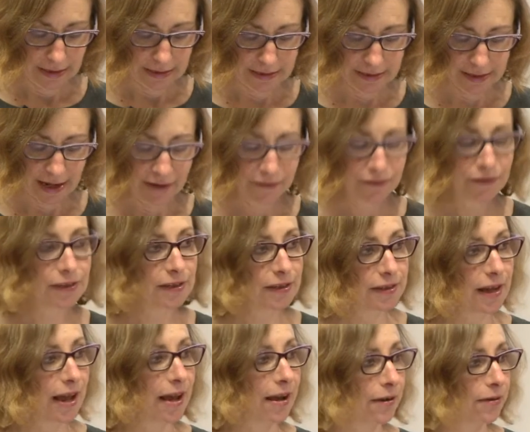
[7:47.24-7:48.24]
Safe
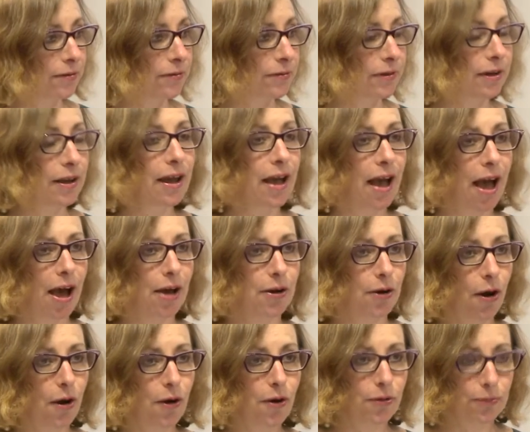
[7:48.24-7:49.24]
and sound,
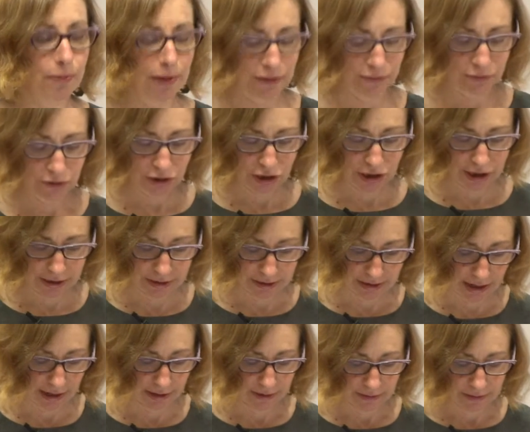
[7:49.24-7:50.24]
at home in
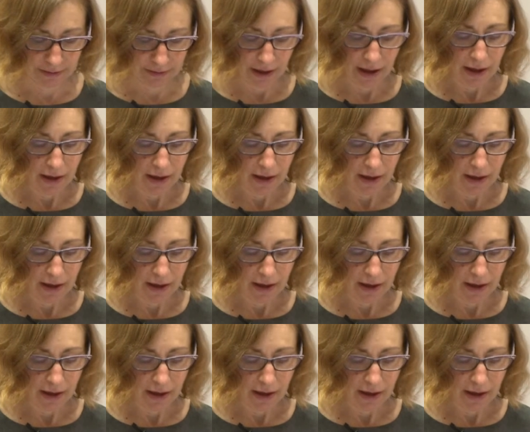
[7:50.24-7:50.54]
Virginia,